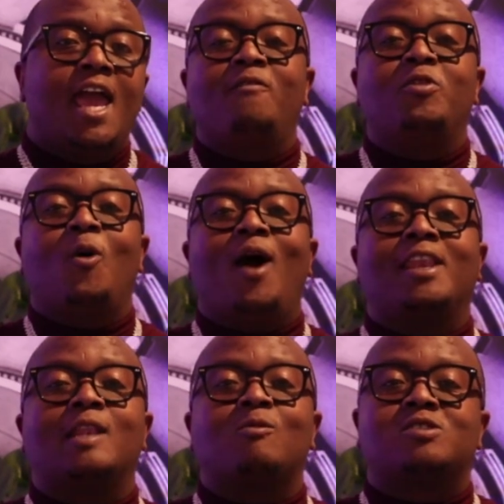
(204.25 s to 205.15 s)
Even though
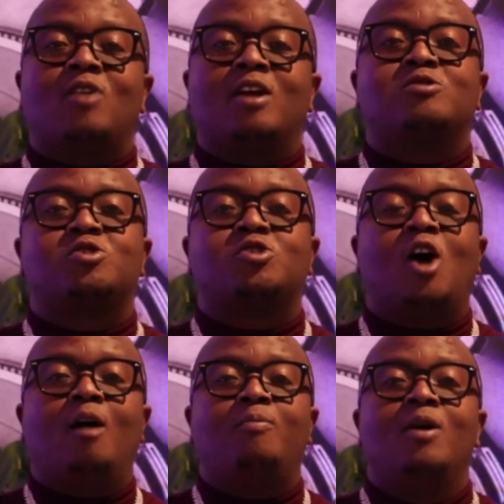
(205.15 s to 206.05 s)
Andile was trying to
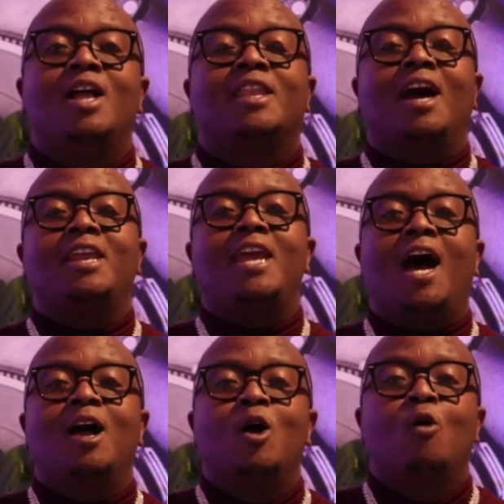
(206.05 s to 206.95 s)
stop
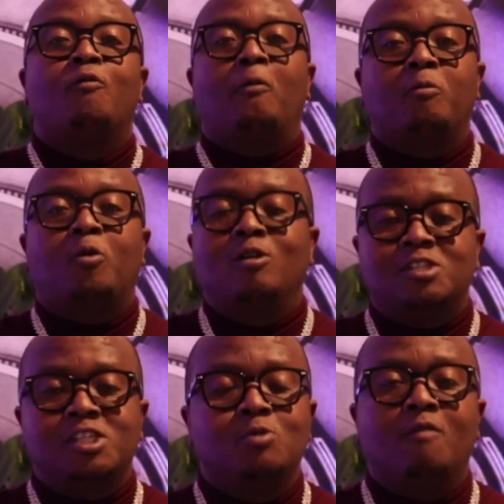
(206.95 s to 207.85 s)
Nadia from
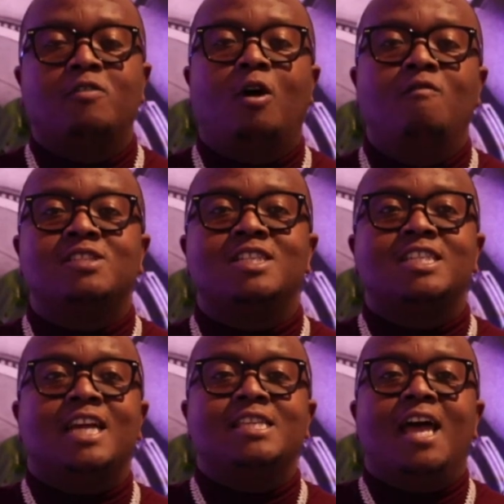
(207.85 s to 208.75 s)
continuing with the
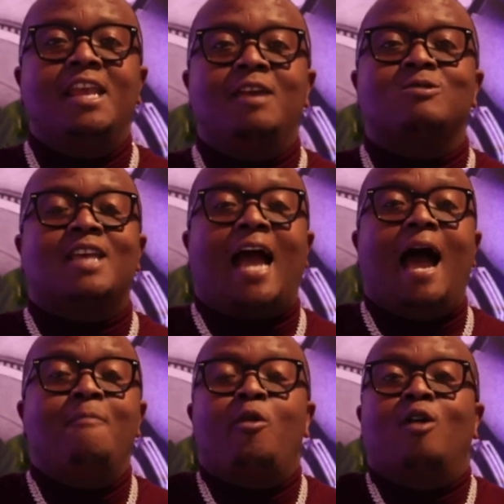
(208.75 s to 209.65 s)
conversation, that Nadia was like,
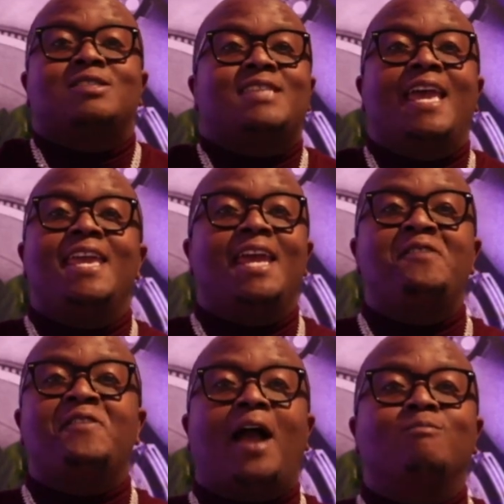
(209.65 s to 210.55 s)
I'm not saying
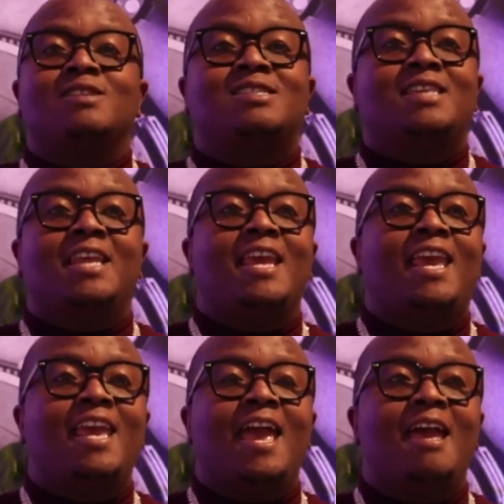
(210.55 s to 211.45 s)
anything. I'm just sitting
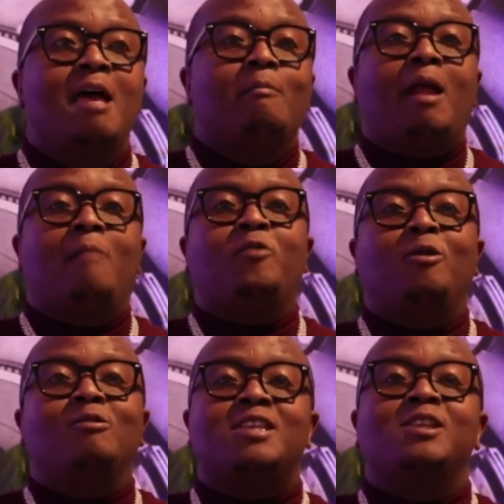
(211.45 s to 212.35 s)
here, but I'm
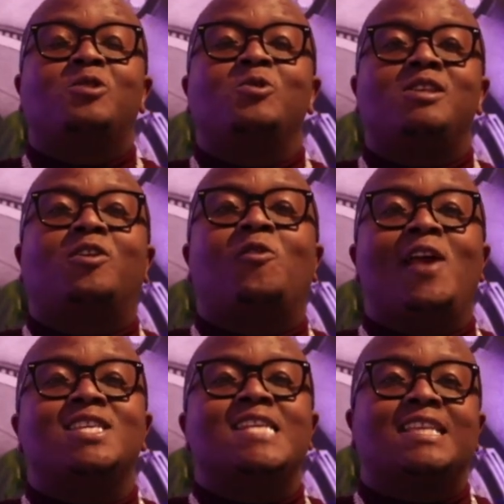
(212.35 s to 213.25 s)
trying to listen to this
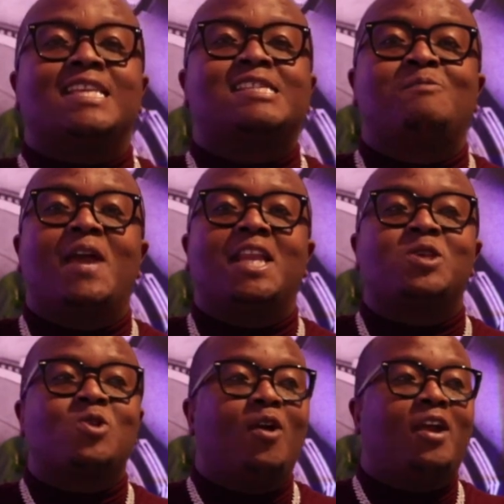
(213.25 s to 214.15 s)
craziness that this man
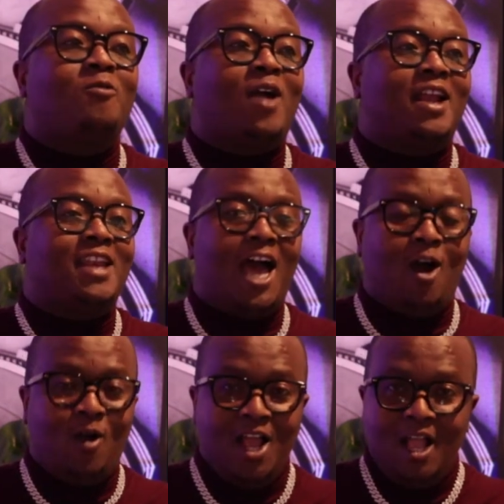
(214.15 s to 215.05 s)
is talking right
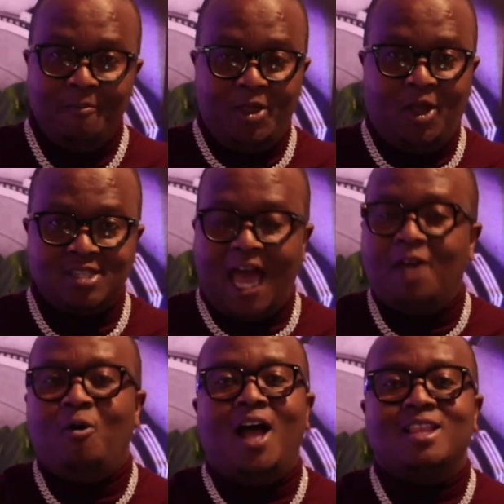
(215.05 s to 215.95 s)
now because
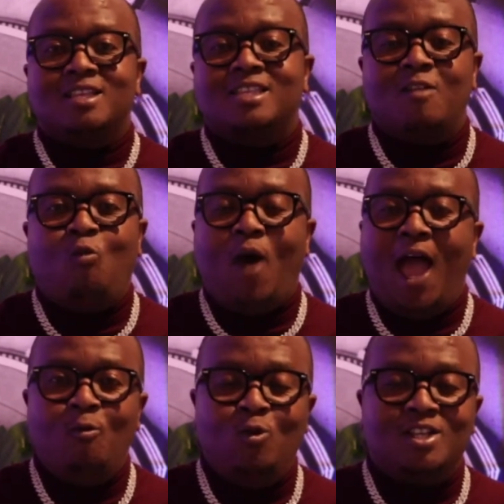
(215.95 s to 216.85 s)
I don't understand
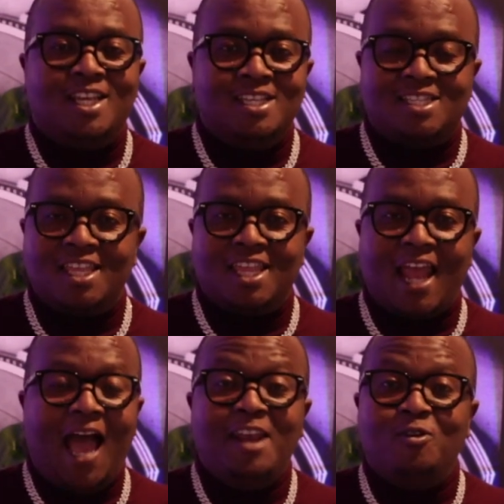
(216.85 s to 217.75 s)
why would he say
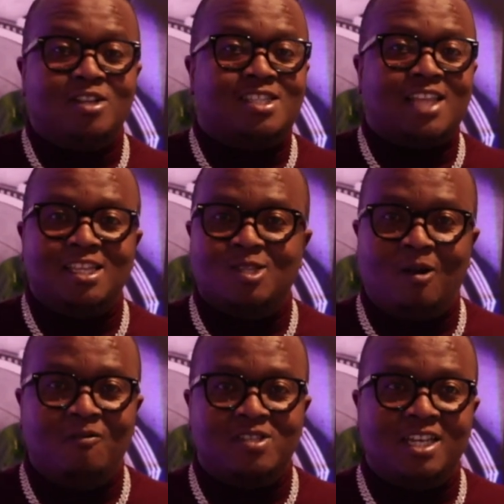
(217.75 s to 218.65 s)
that. I did not start this
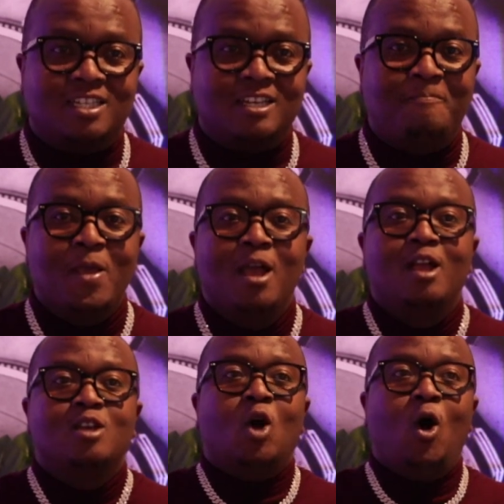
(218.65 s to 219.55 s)
conversation.
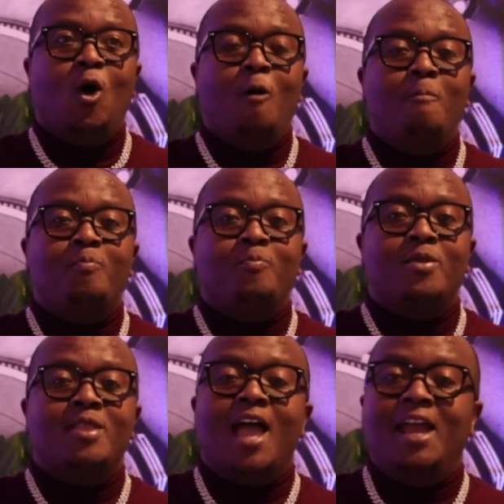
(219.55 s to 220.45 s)
So
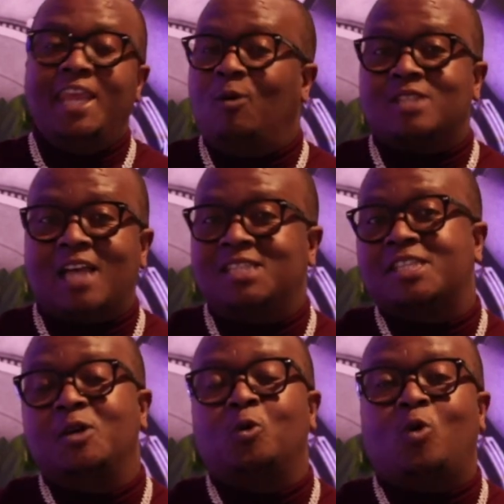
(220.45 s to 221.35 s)
Nadia was
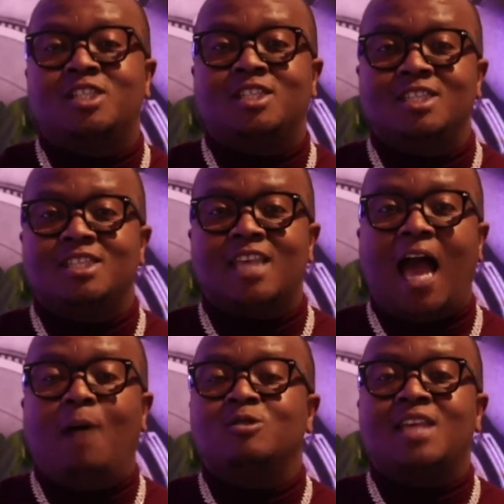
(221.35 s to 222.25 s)
asking questions.
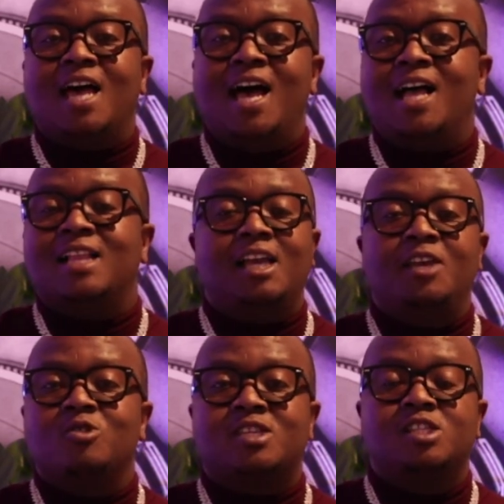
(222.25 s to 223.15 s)
I was
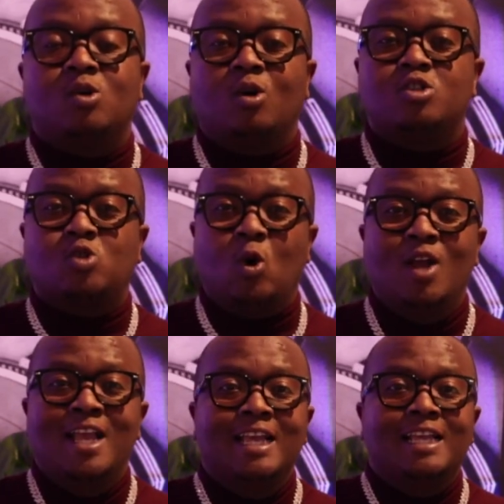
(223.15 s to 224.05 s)
innocent door.
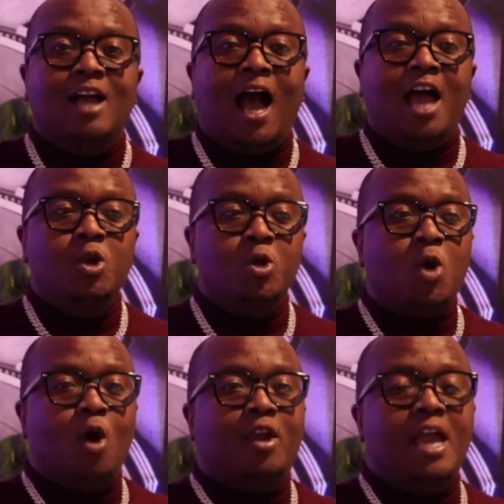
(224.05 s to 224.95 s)
So are you
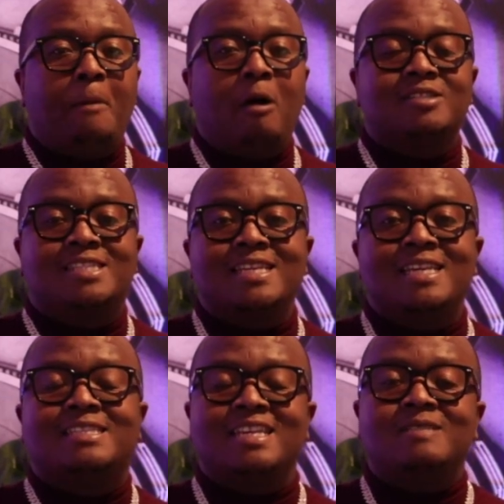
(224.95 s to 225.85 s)
talking about,
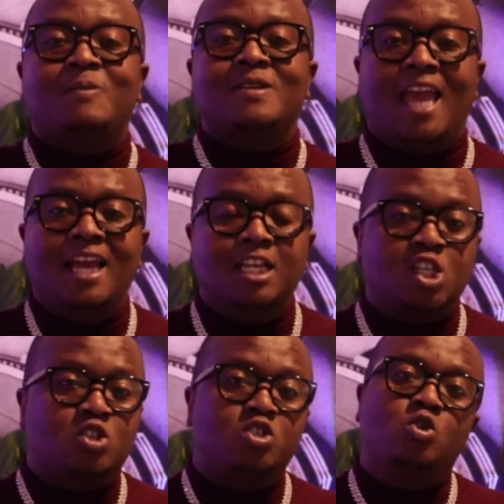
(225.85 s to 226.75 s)
is this pertaining
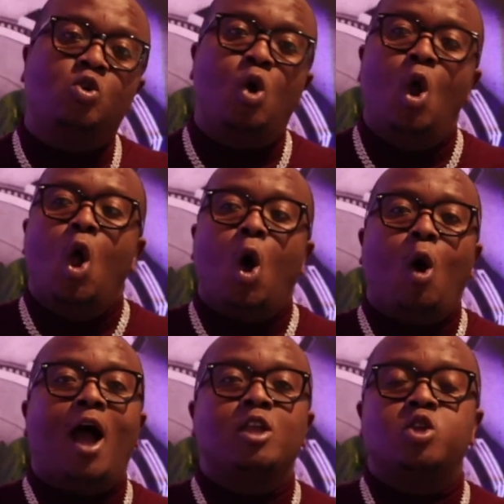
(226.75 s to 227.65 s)
to you
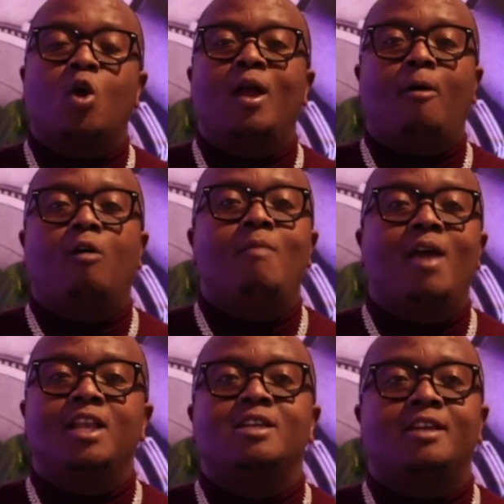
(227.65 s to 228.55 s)
or are you talking about
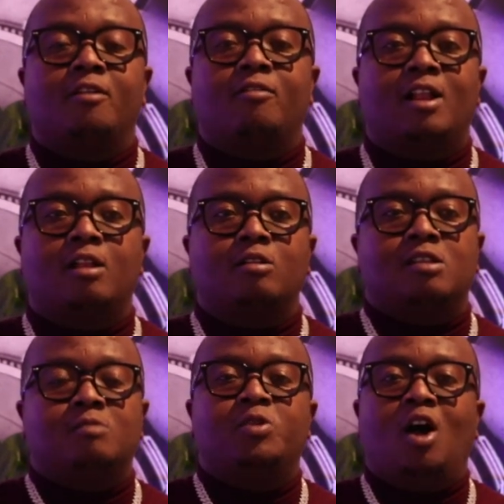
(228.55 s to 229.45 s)
men in general?
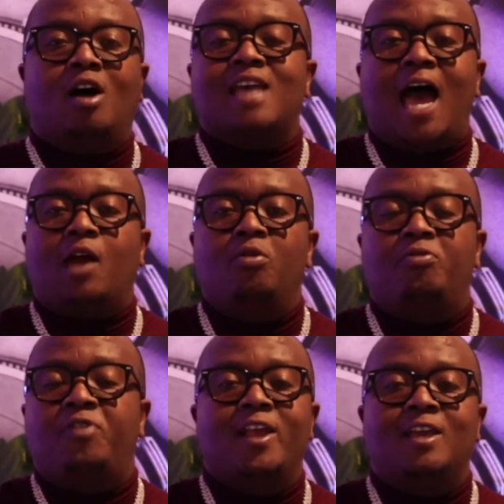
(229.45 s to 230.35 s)
Because I don't
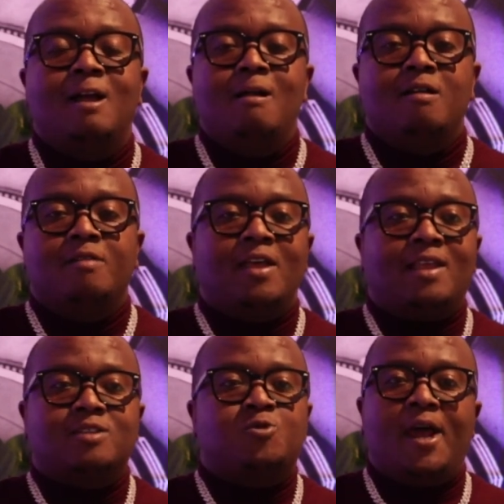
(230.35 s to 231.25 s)
think
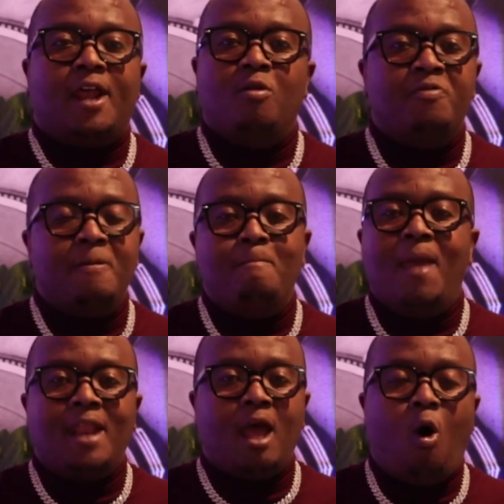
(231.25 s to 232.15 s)
that's right. I don't think
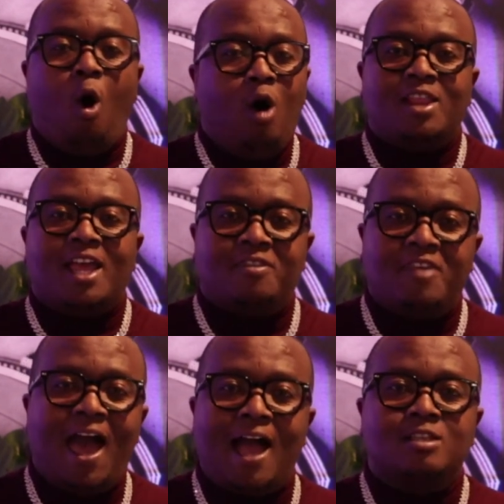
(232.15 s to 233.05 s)
men are all like
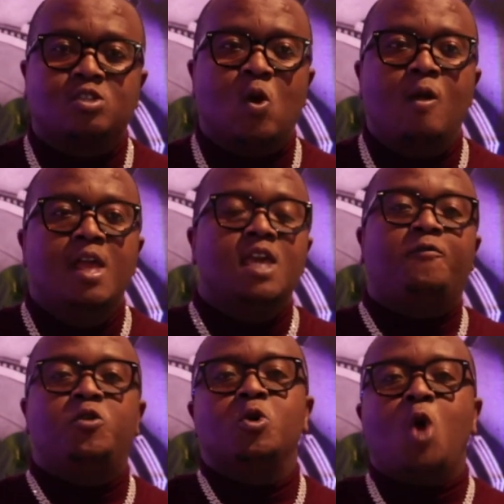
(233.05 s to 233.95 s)
that. So
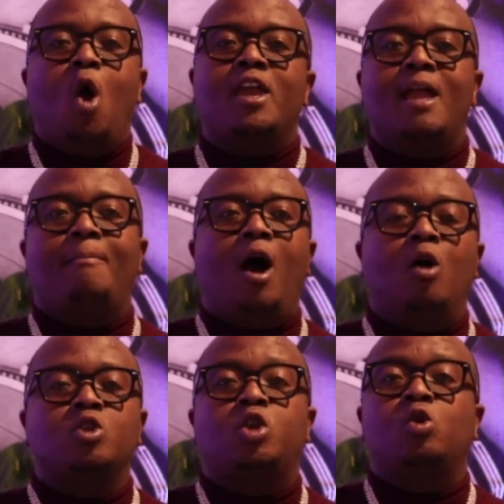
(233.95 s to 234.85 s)
if you're talking
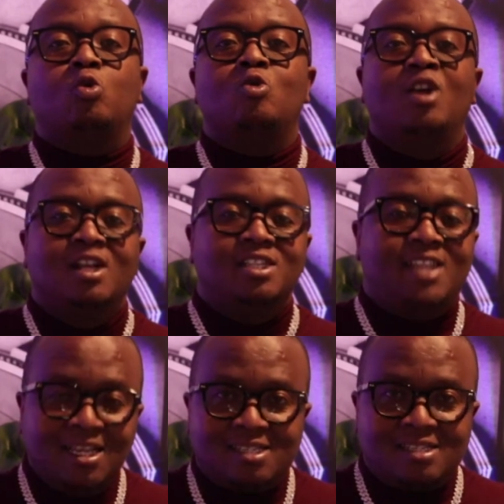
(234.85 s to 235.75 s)
about you,
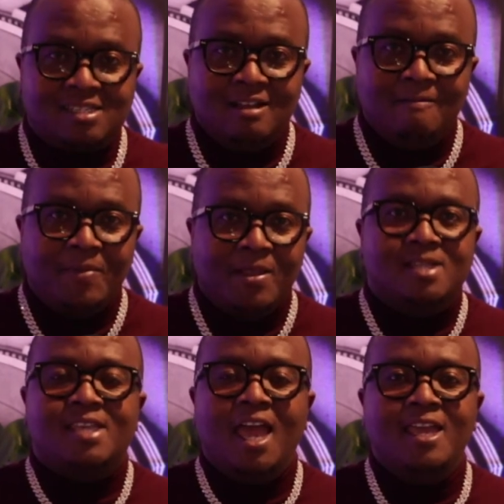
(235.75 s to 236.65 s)
just
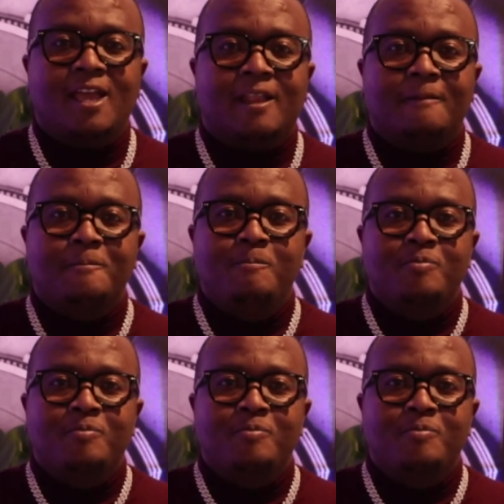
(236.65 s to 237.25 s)
say it.